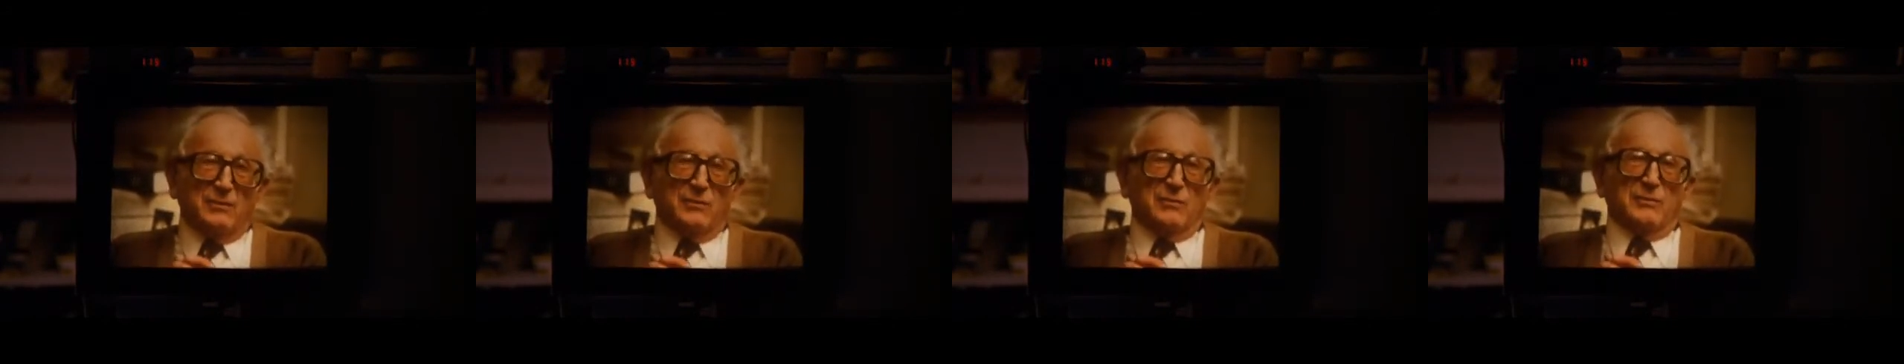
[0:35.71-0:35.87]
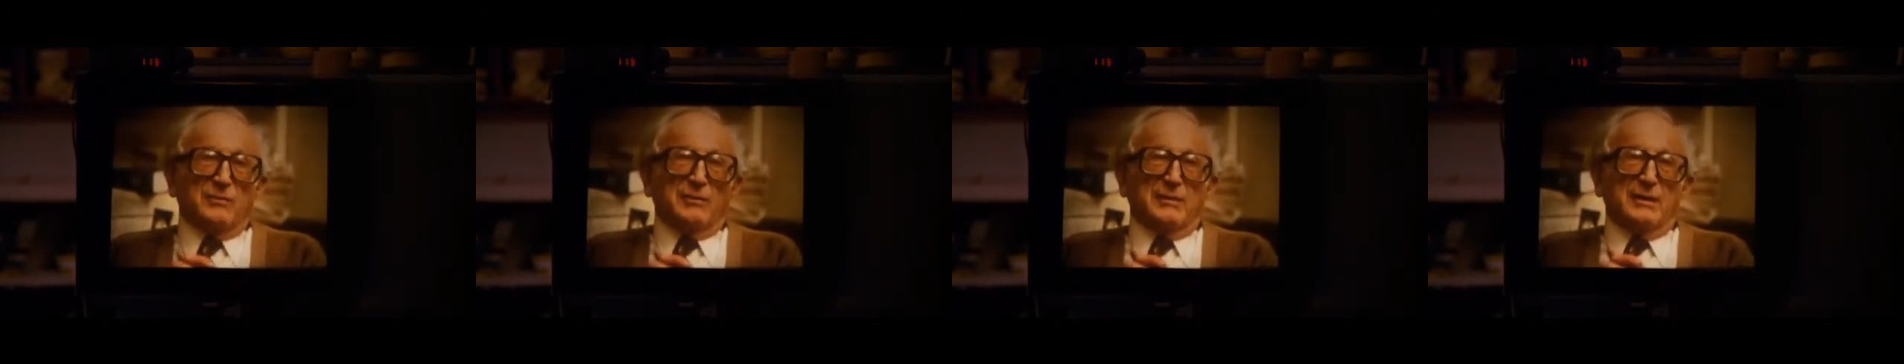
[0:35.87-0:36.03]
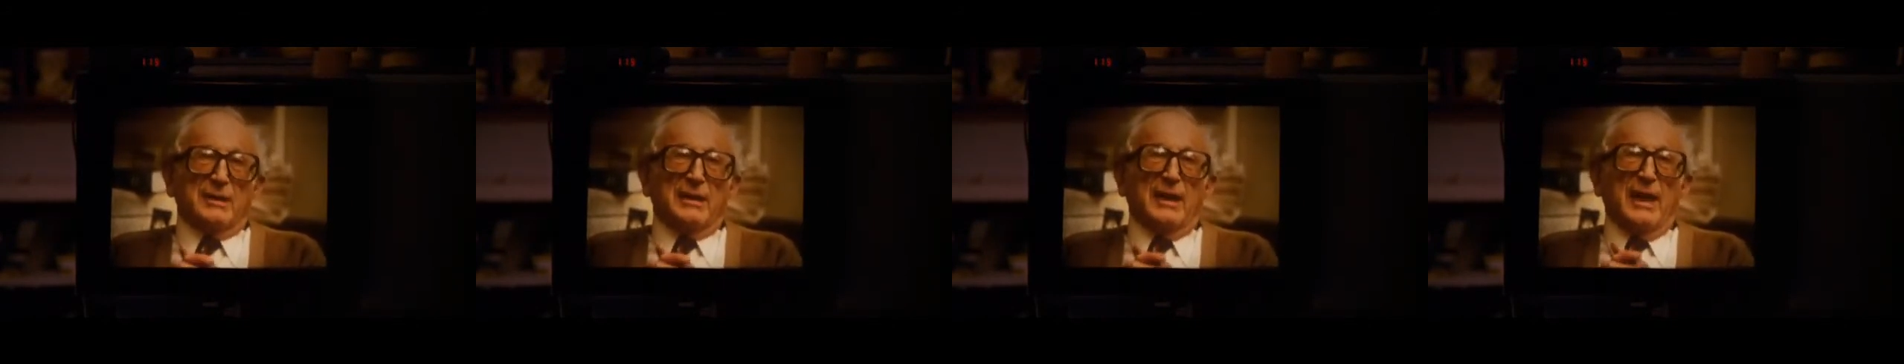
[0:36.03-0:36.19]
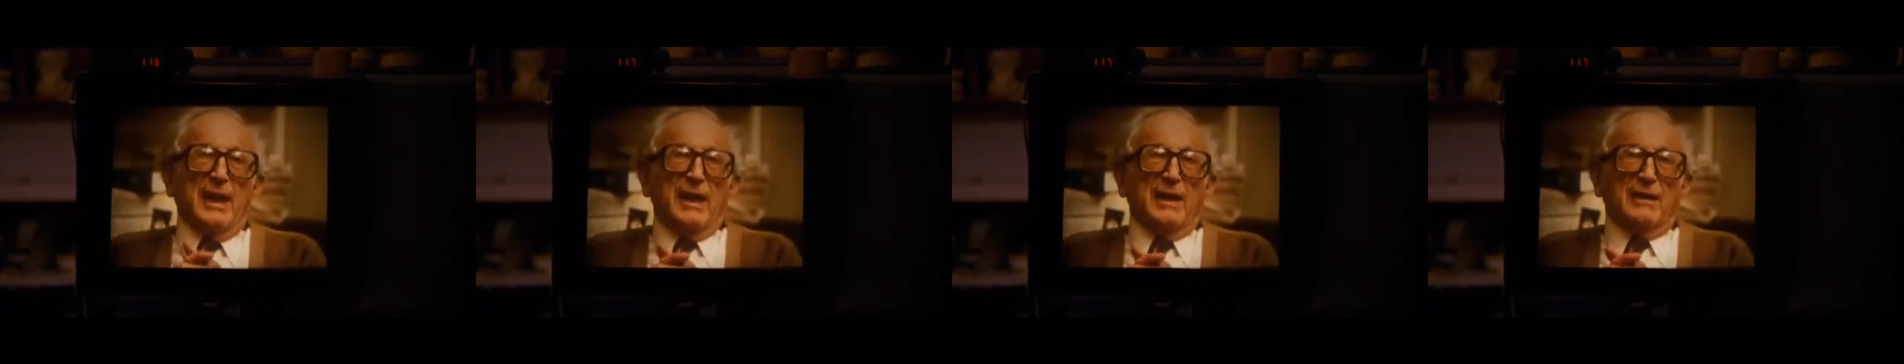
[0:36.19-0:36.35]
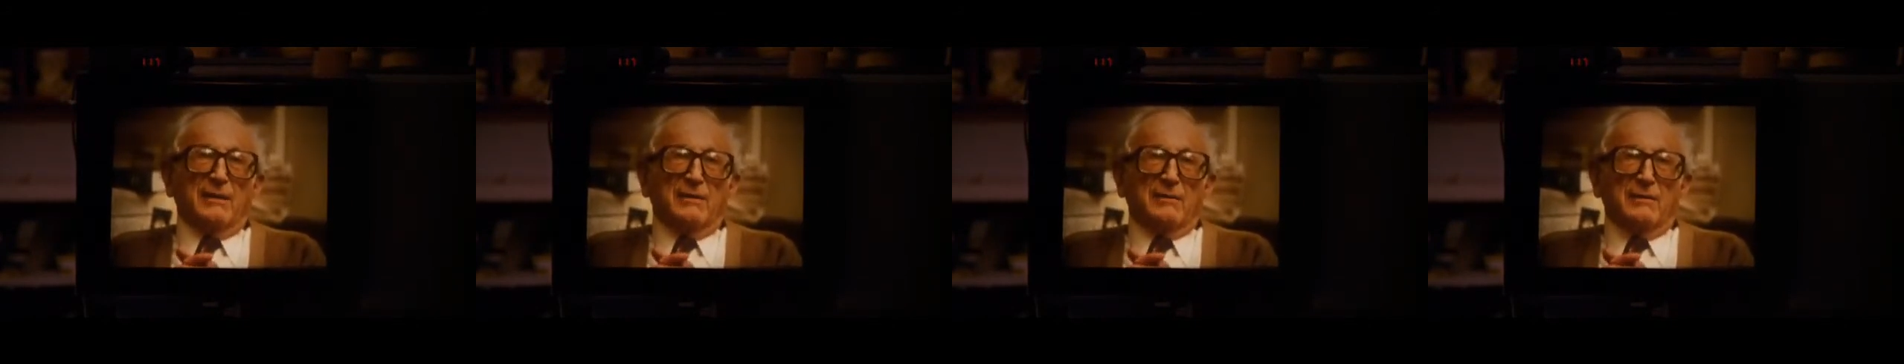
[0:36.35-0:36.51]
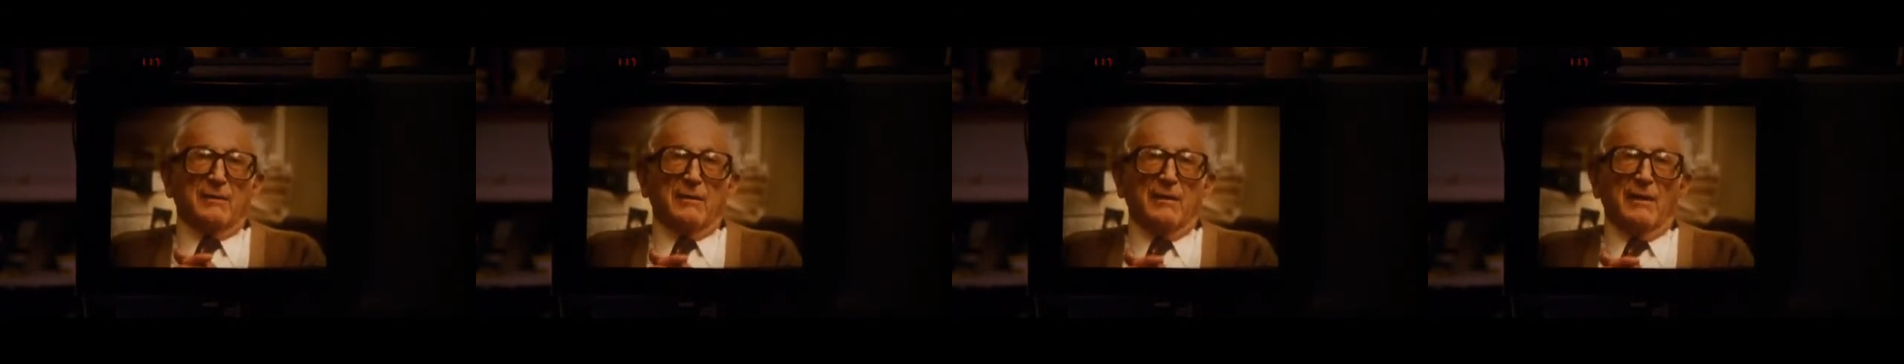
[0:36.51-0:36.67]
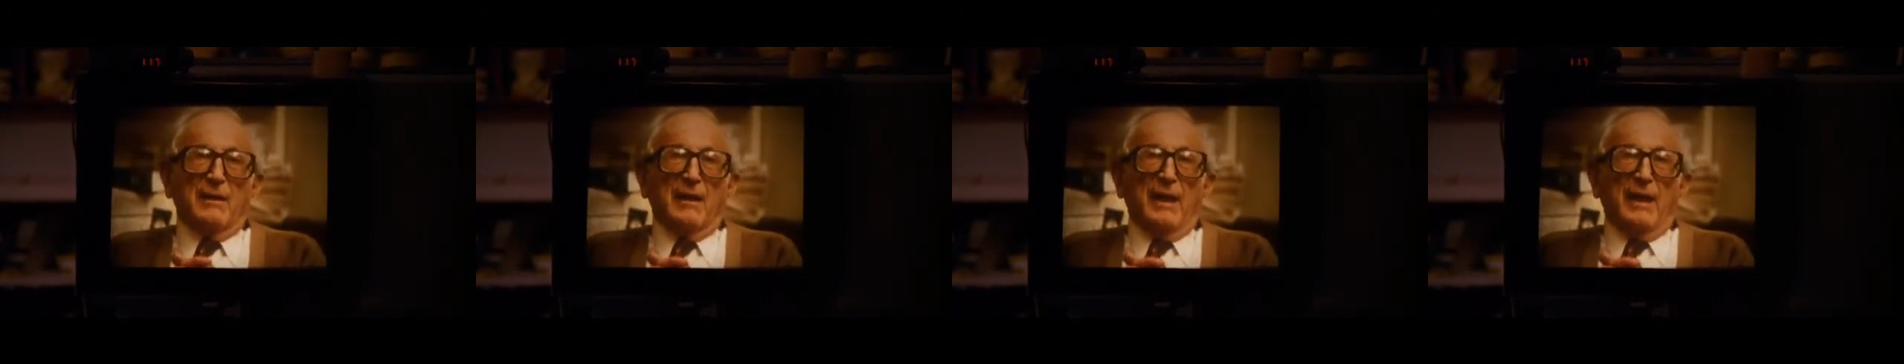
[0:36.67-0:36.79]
to create